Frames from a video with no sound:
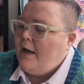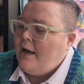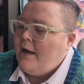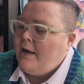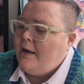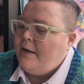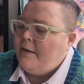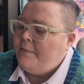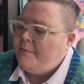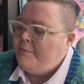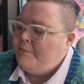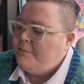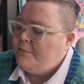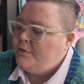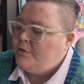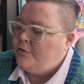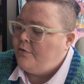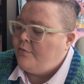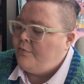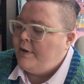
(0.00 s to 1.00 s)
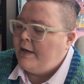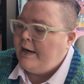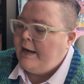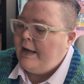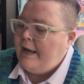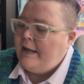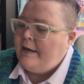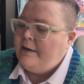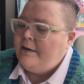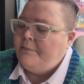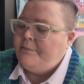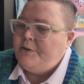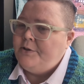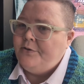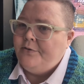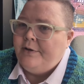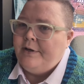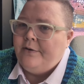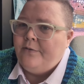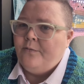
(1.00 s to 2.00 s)
So what I ended up
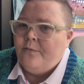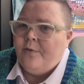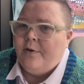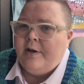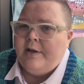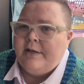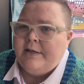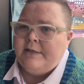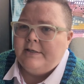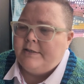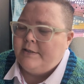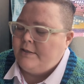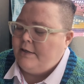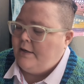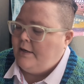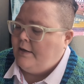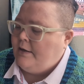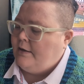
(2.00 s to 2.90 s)
doing was